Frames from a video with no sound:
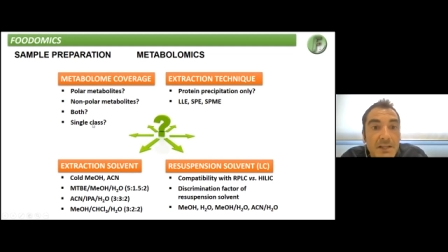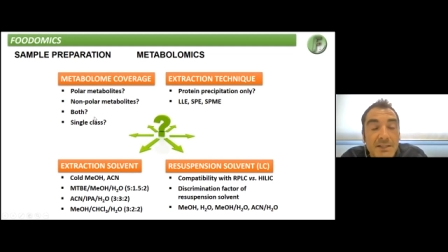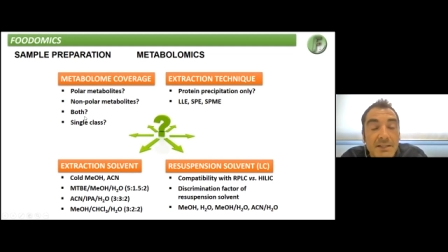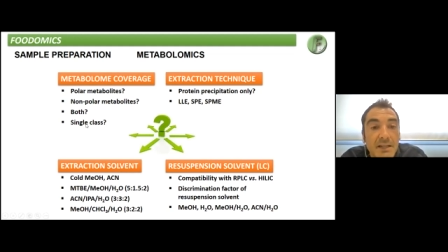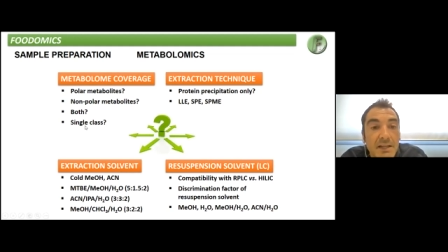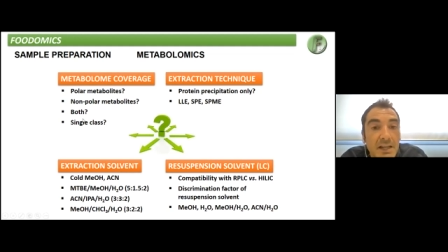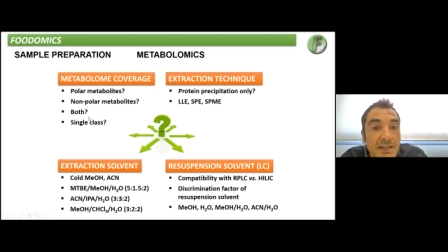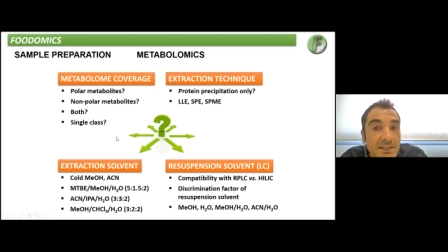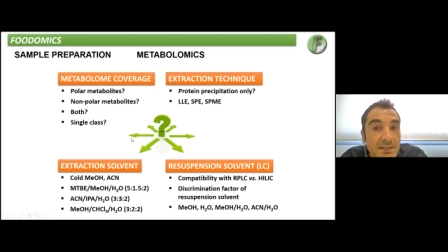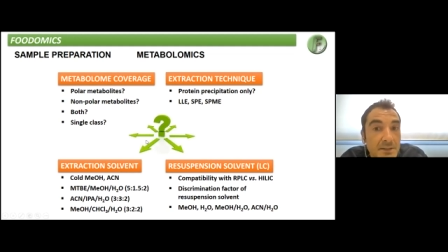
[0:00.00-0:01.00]
a single
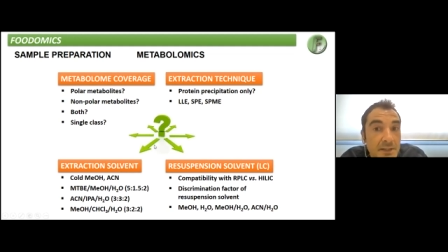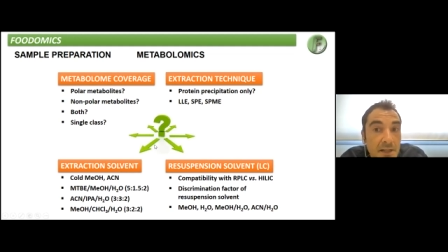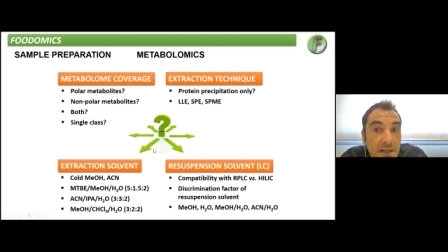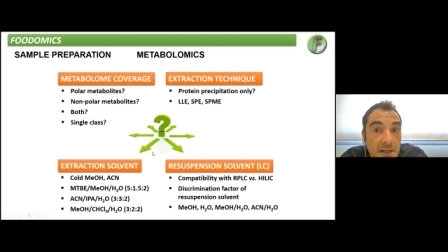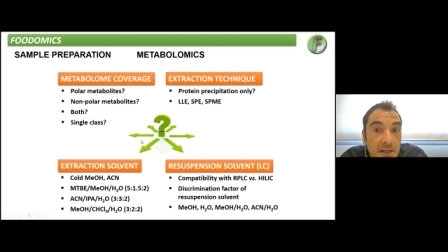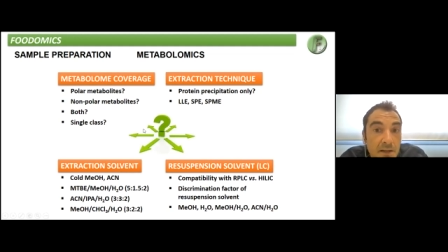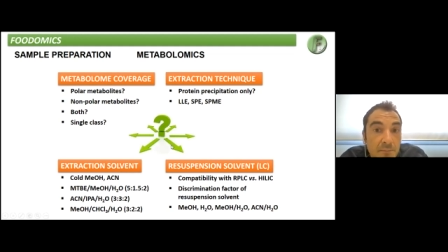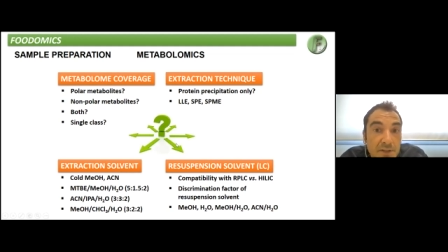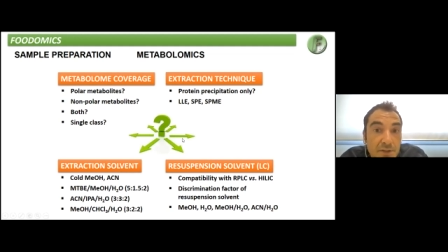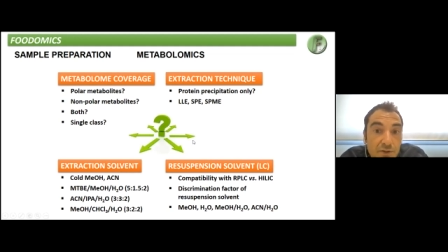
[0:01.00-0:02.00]
class,
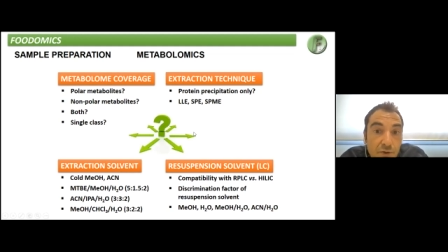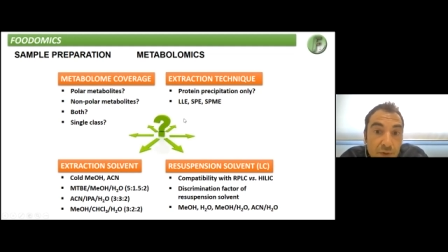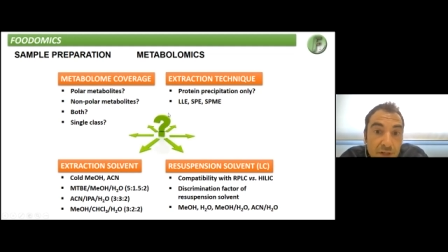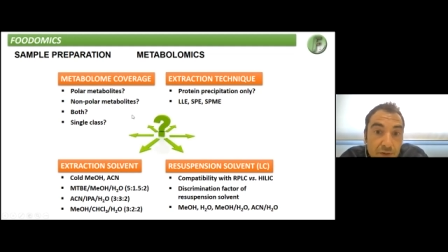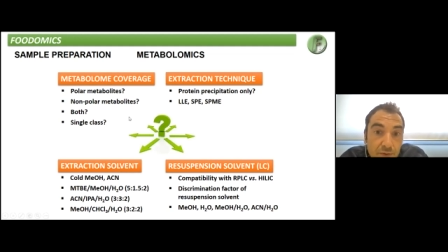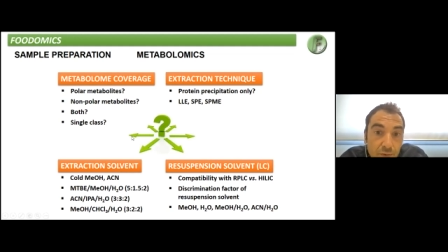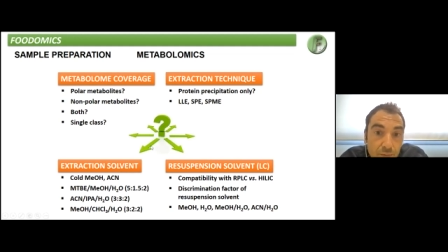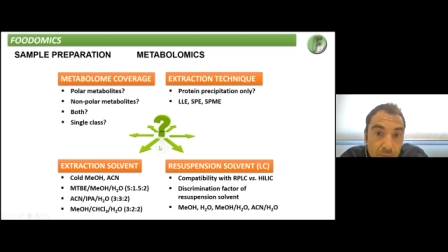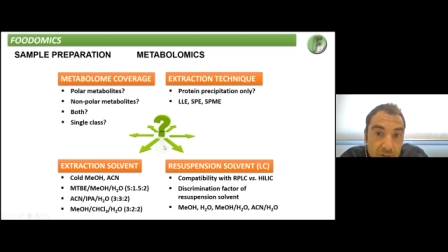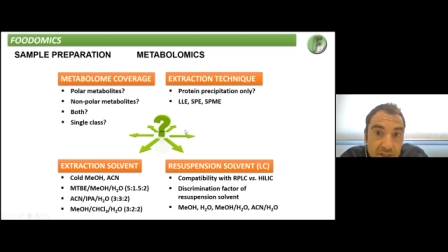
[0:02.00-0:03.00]
but also we need
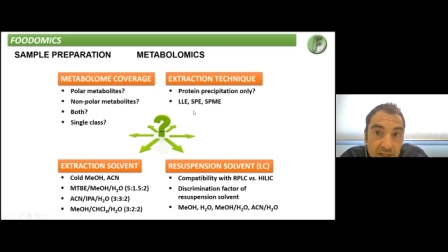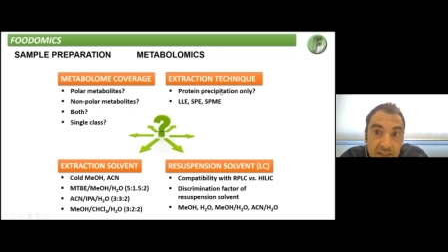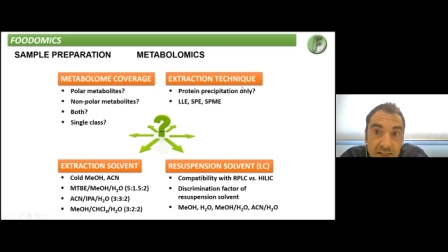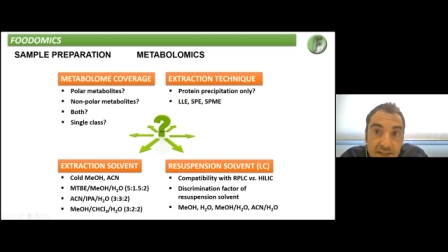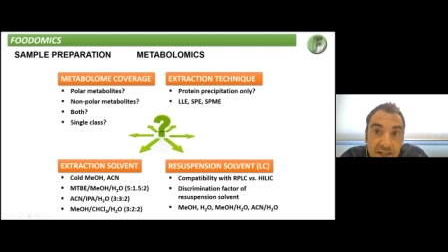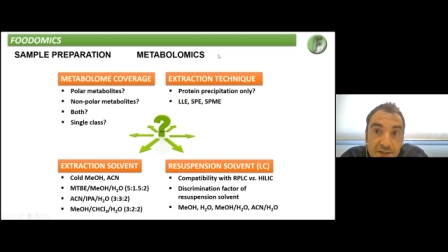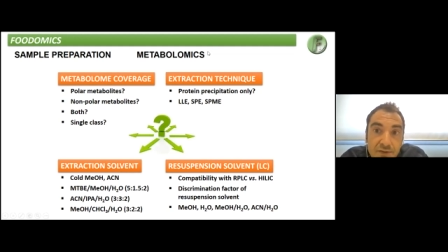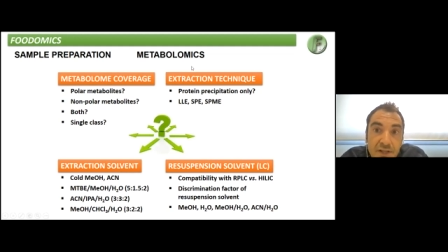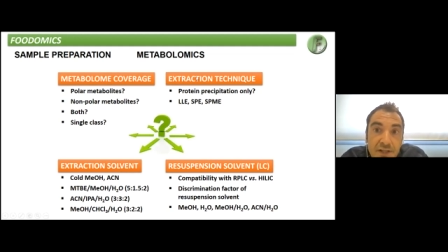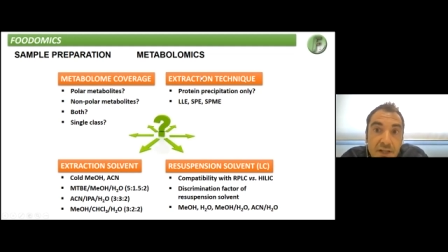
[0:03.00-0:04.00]
to select the
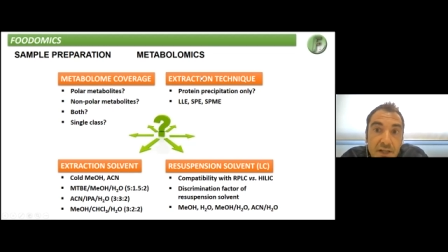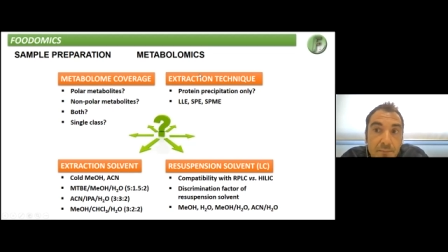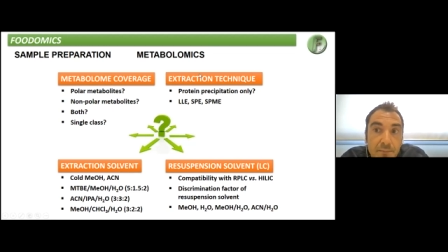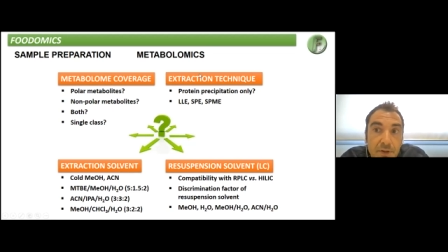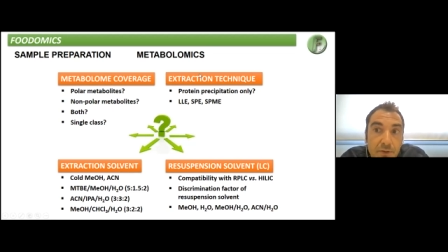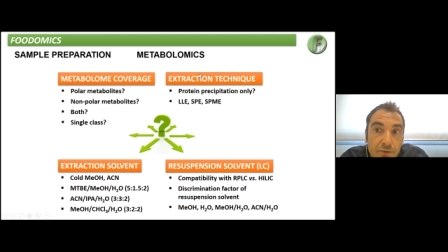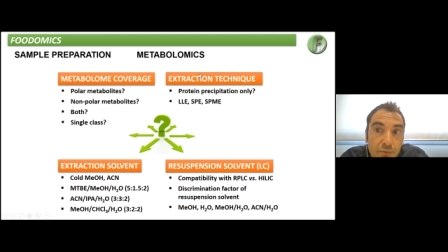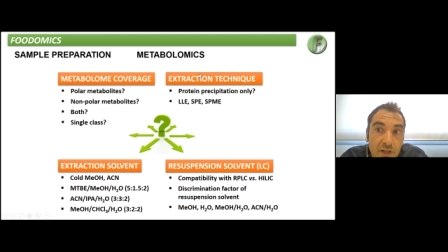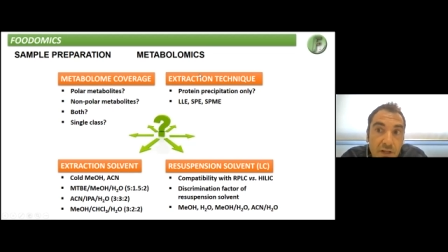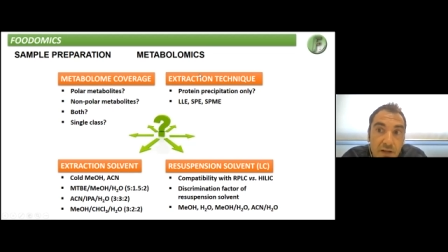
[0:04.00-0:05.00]
extraction technique because
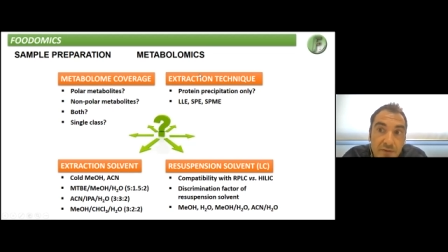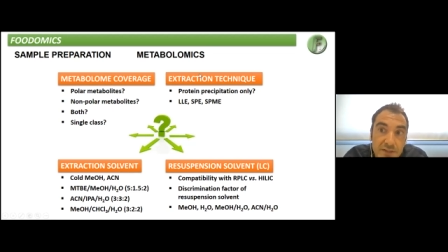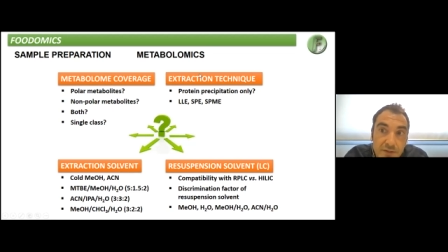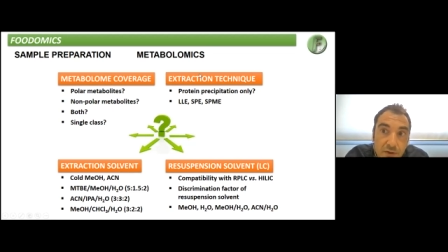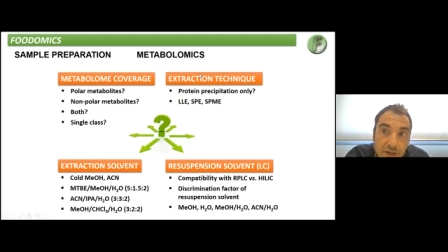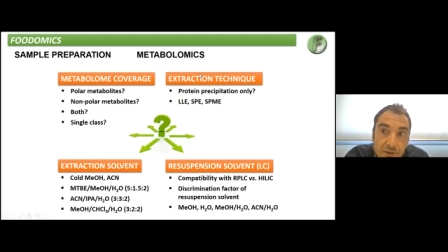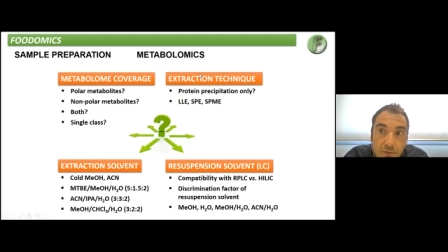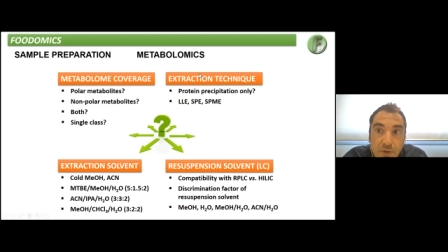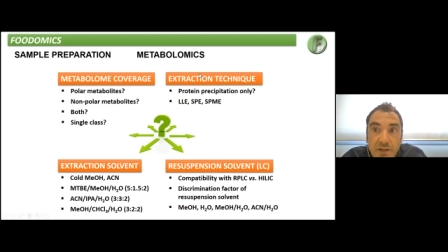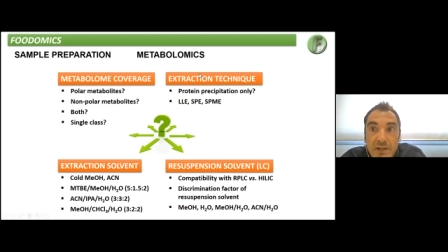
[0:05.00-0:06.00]
we can have a solid or
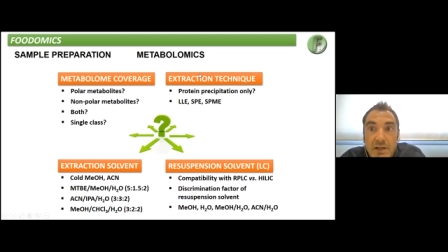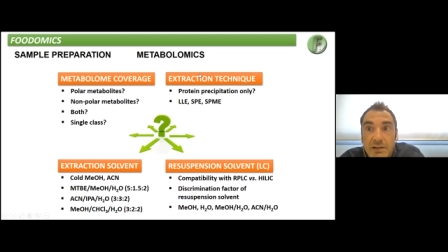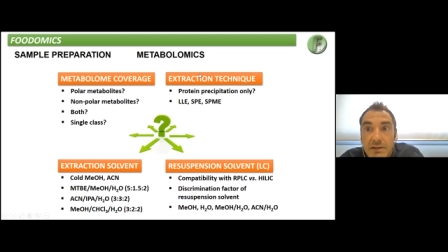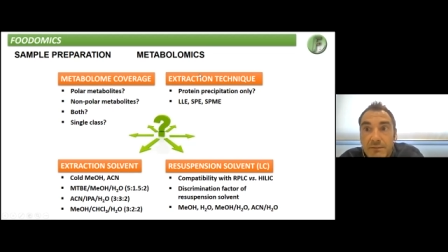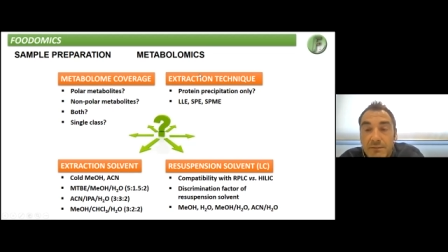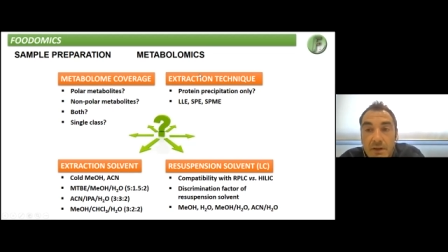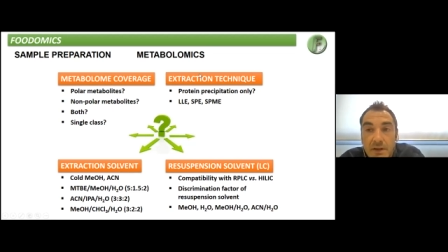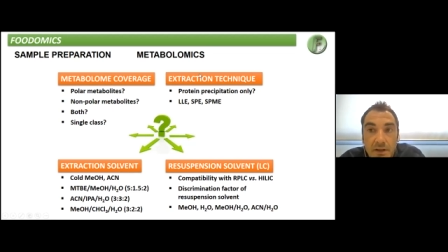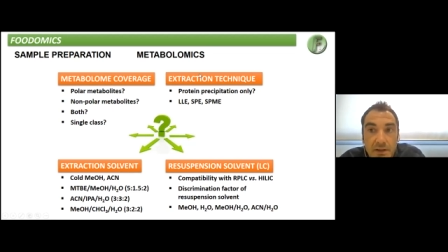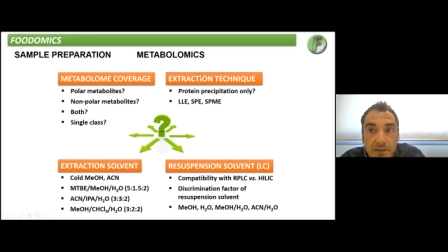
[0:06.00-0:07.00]
we can have
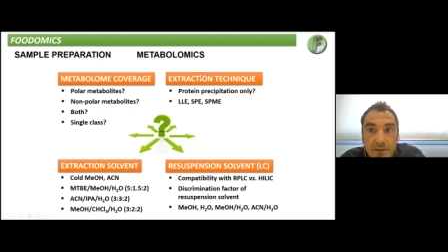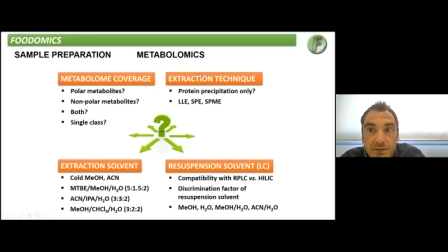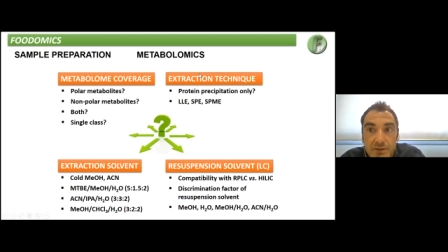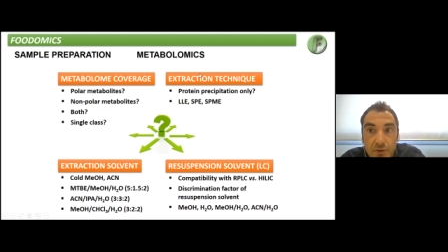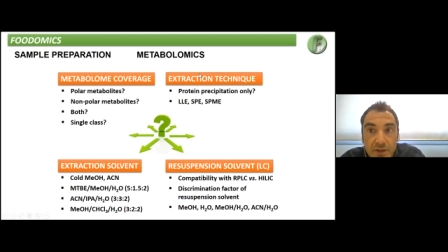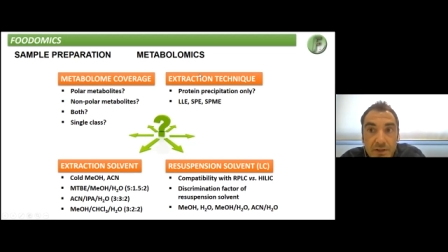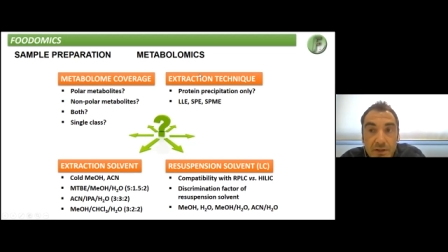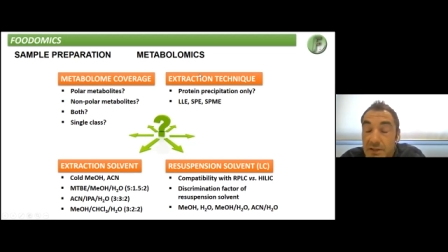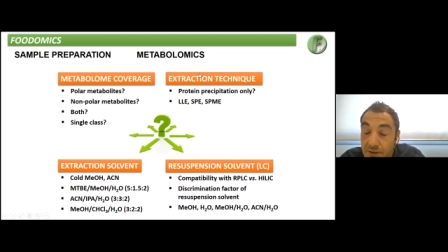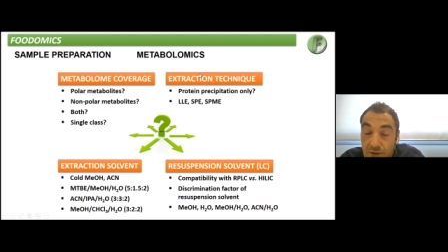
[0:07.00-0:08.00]
a solid,
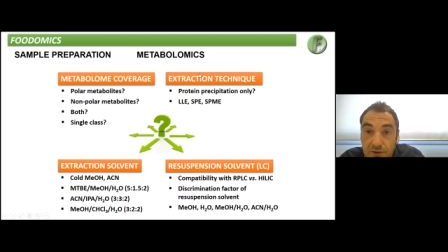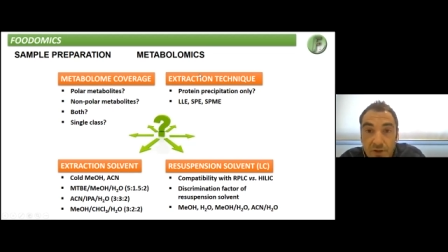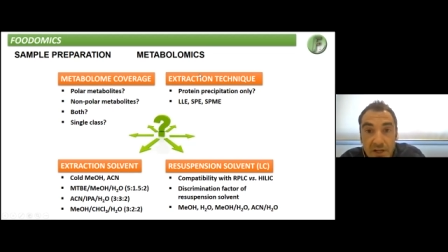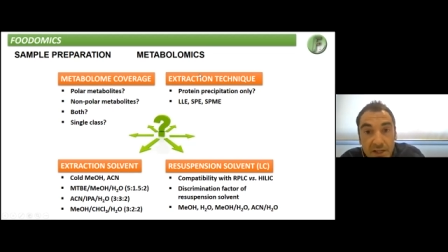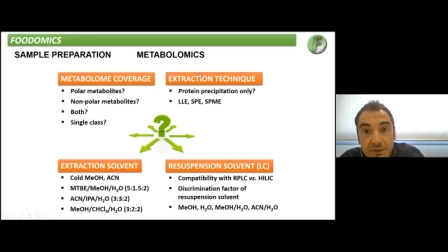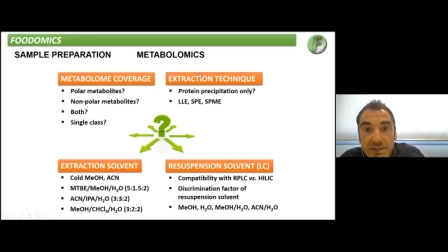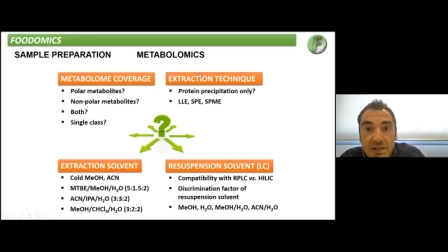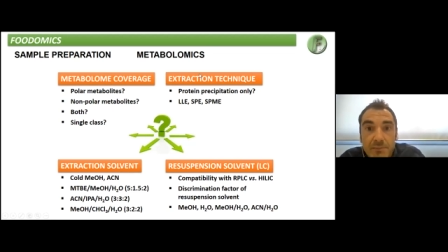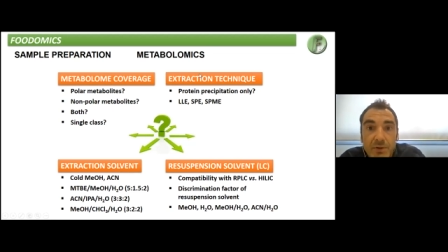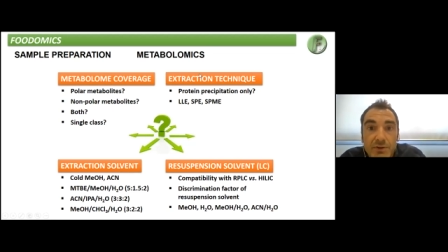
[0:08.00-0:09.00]
a solid or a liquid
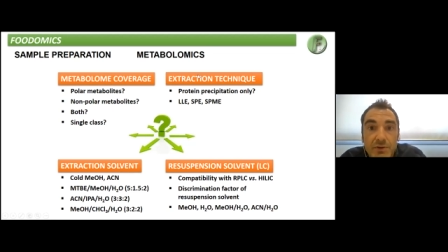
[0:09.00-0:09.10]
sample.